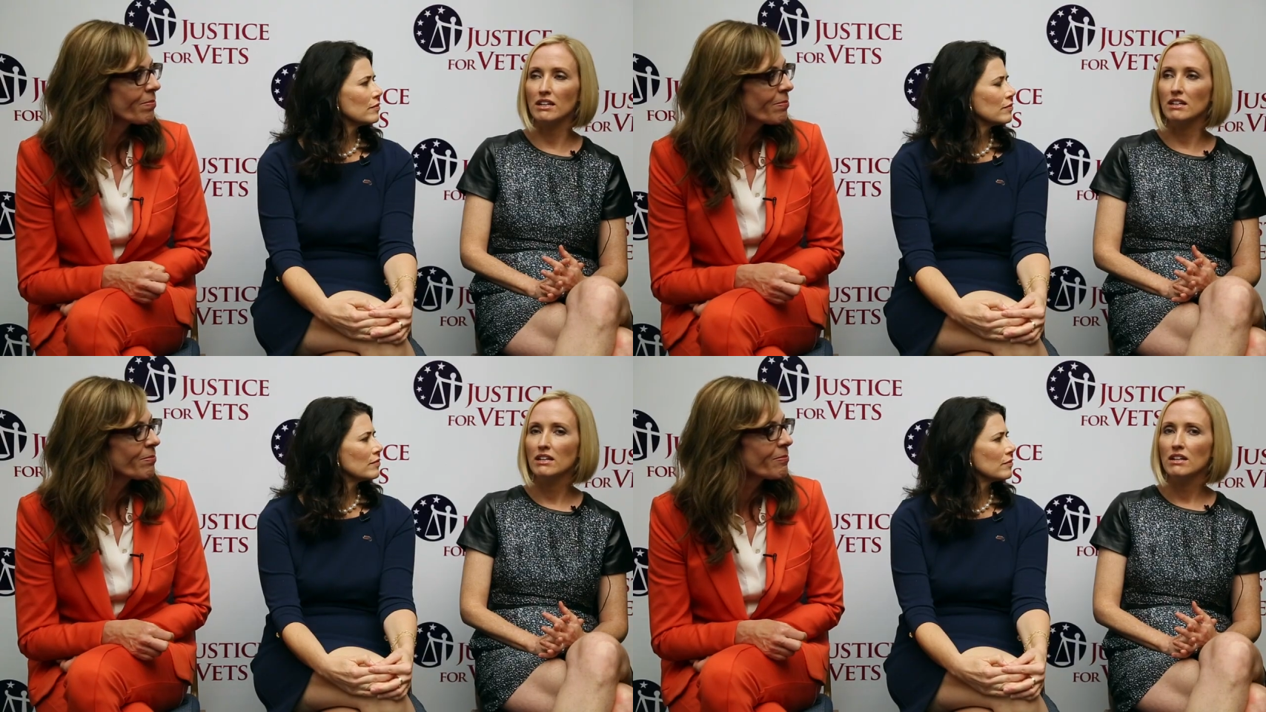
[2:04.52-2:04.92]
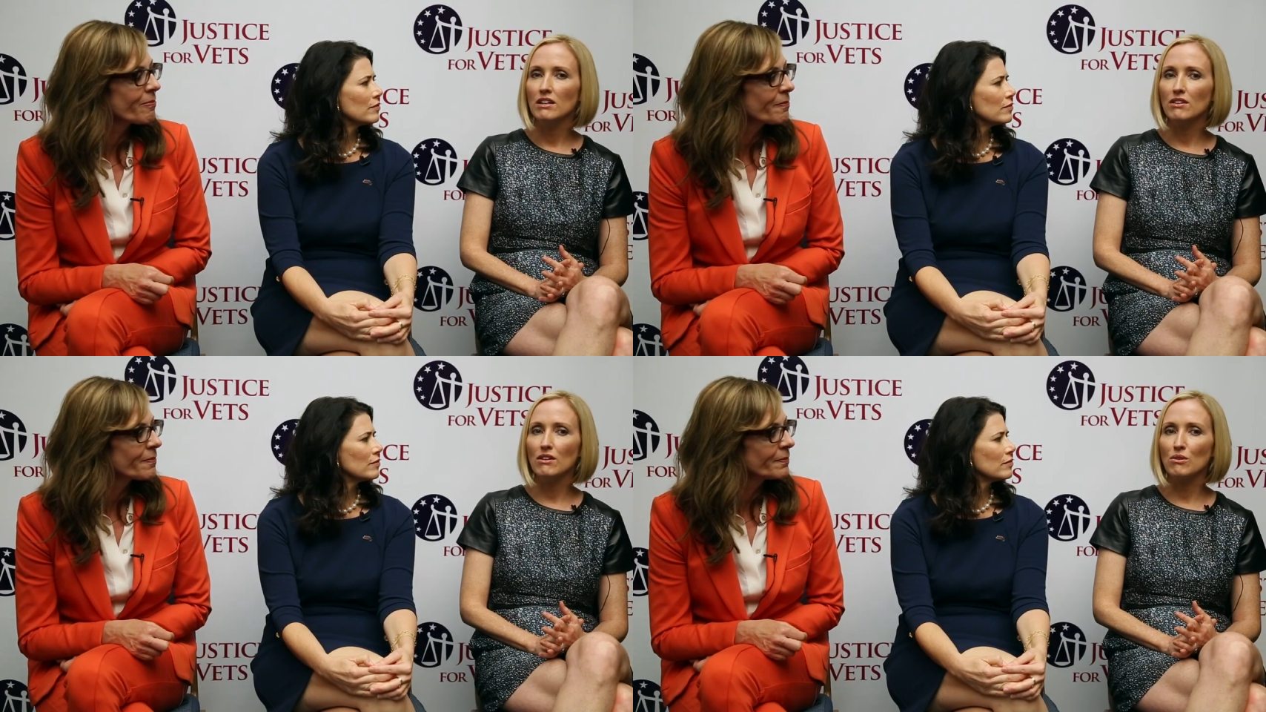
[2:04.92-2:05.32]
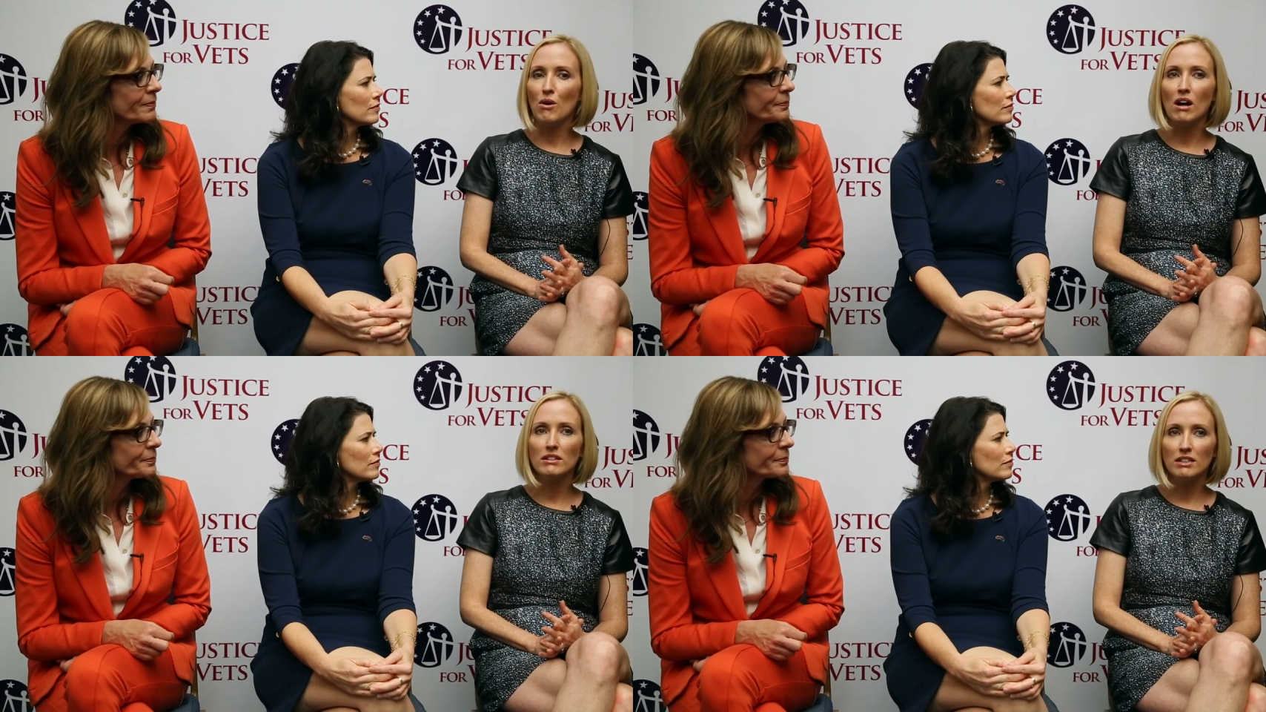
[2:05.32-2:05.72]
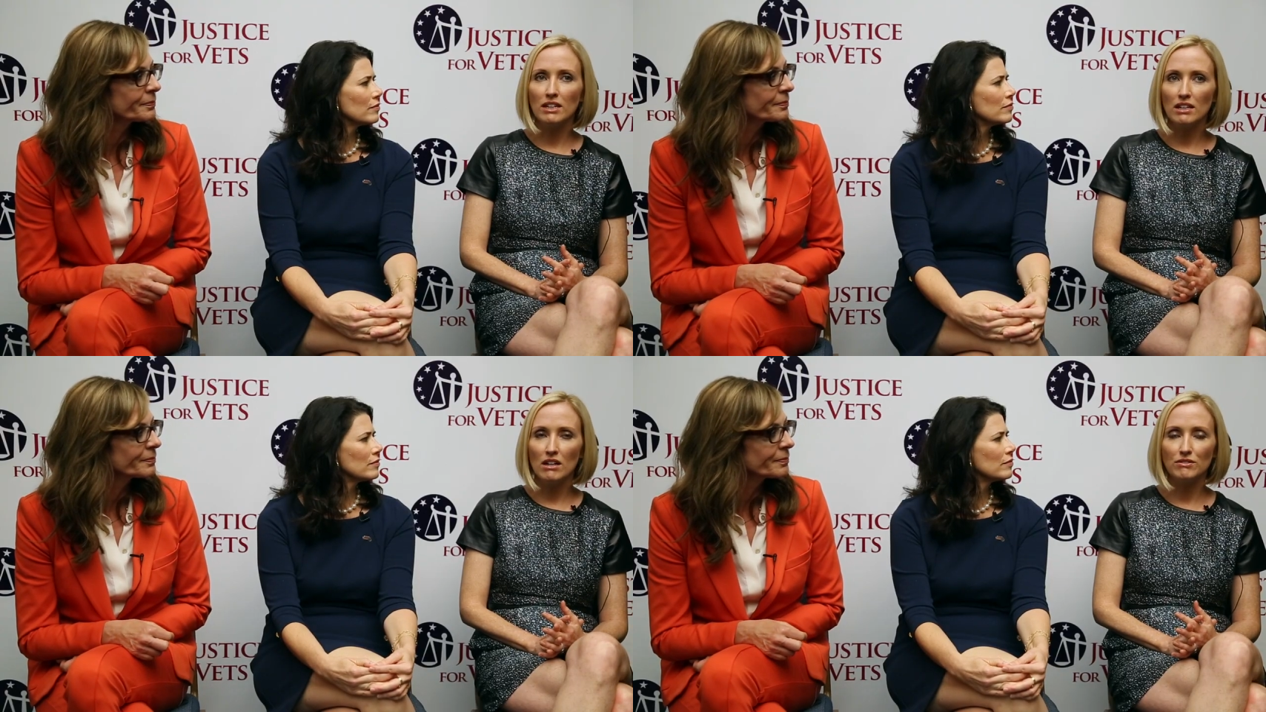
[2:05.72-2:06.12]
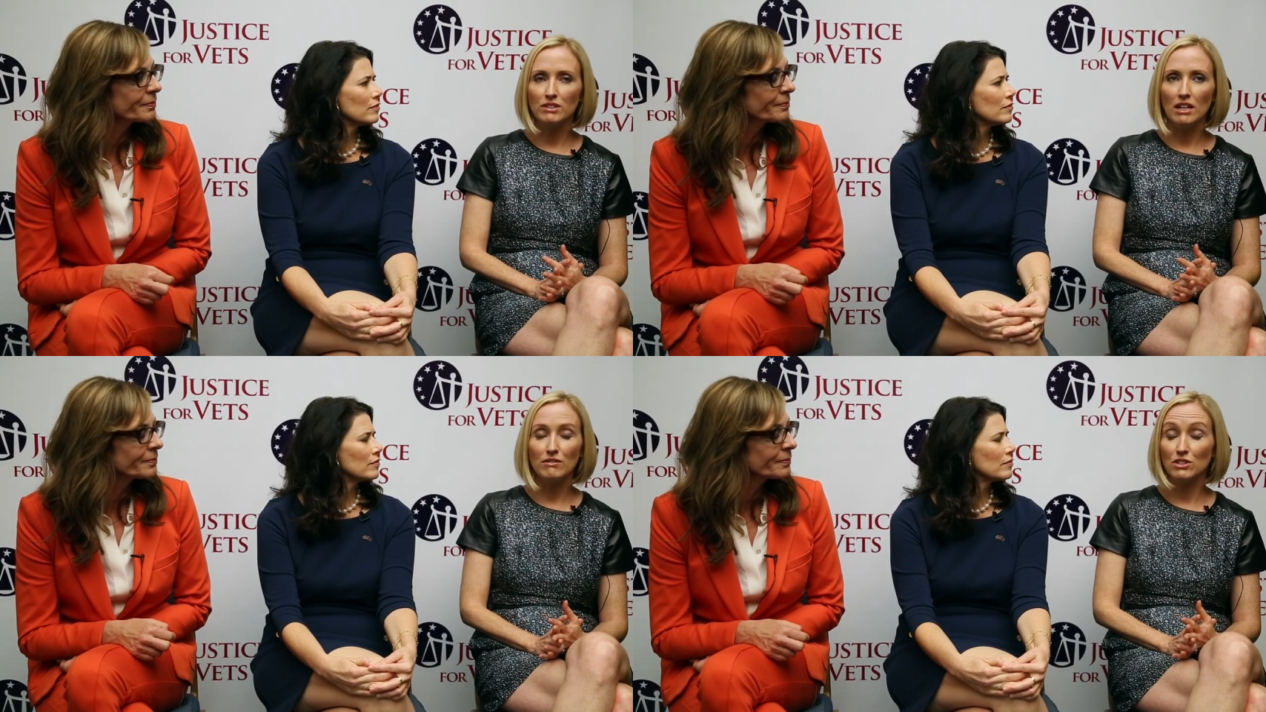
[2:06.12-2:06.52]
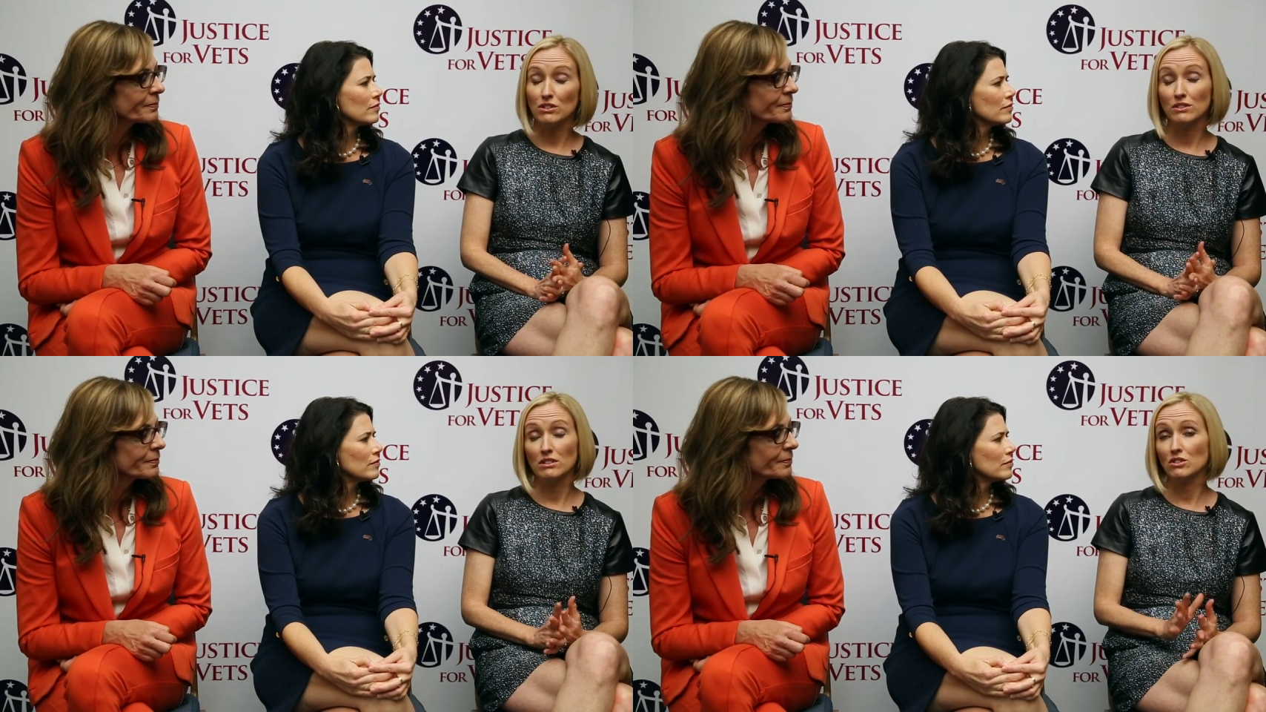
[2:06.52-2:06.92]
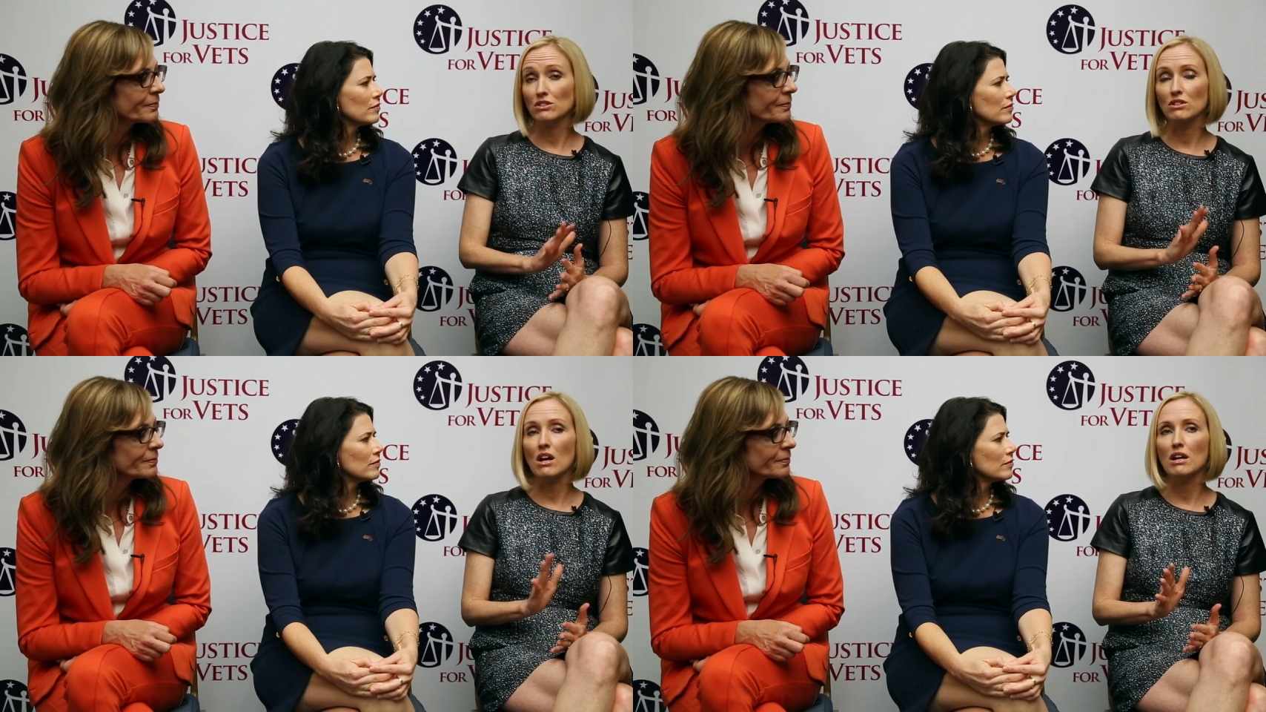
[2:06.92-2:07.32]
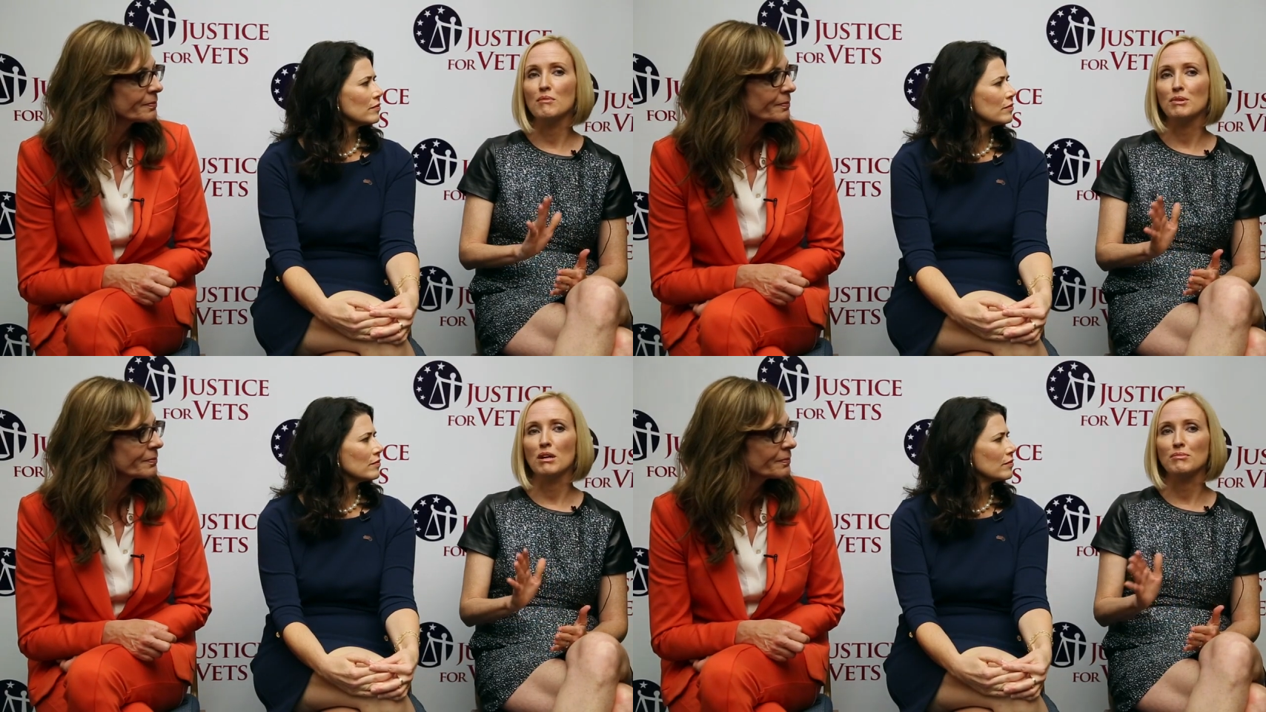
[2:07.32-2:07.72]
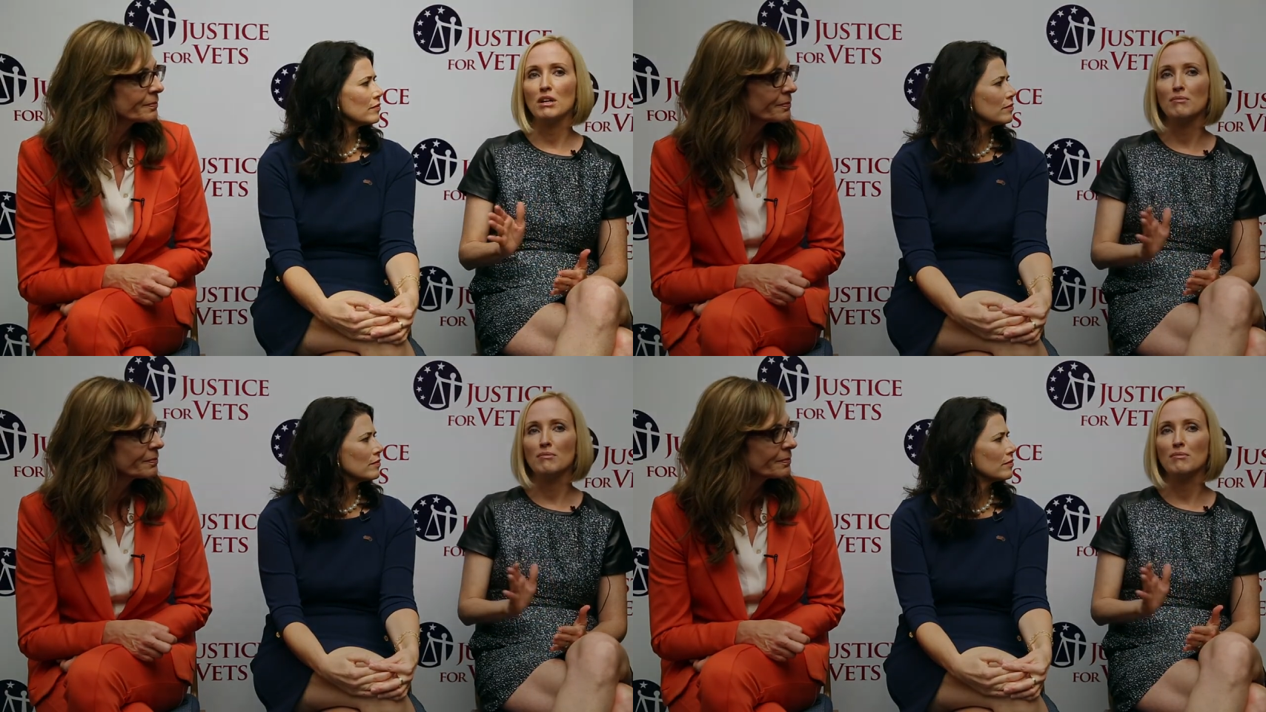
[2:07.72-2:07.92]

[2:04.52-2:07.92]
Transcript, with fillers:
Speaker 1: it, the quality of television has just gone up and up and